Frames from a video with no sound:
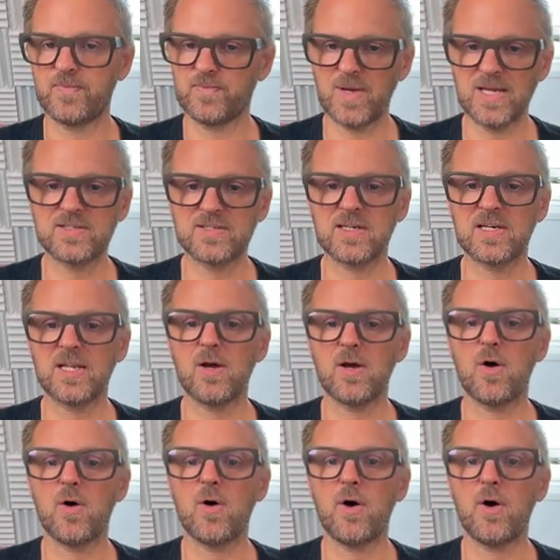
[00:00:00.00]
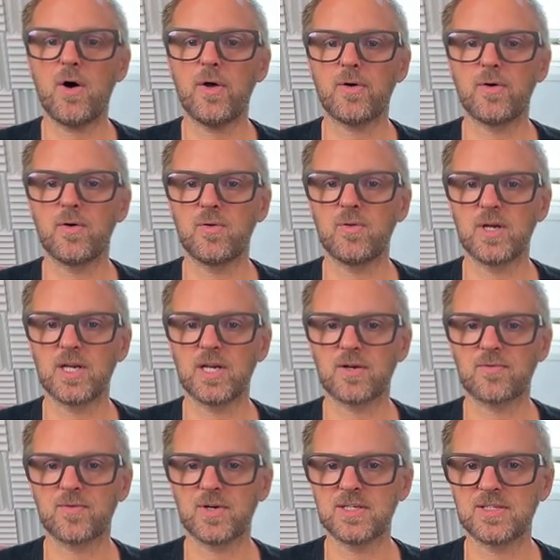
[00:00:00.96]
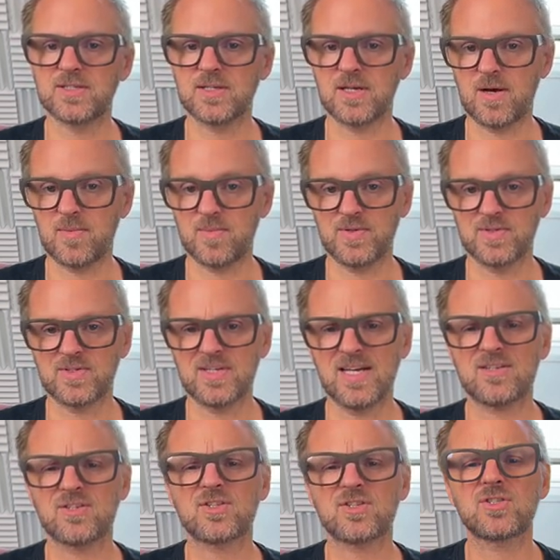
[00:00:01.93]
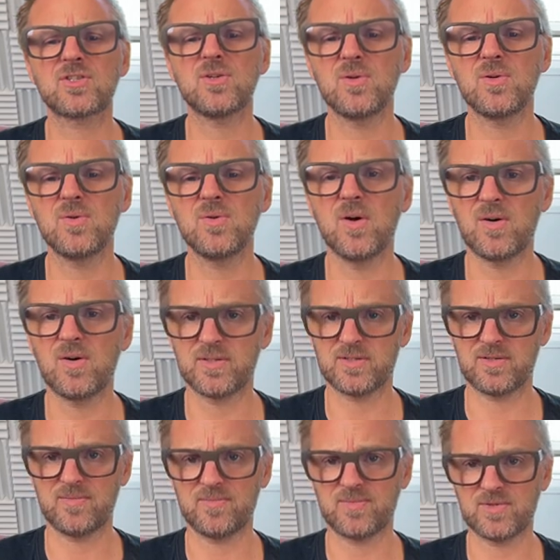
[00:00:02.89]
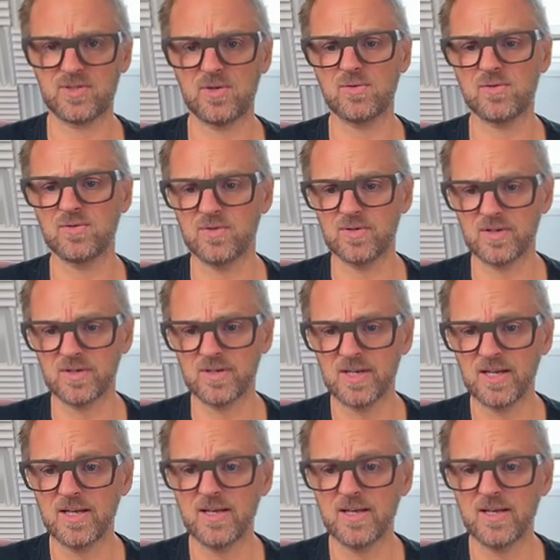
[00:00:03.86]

basically auto increase the numbers. That's so awesome, so cool.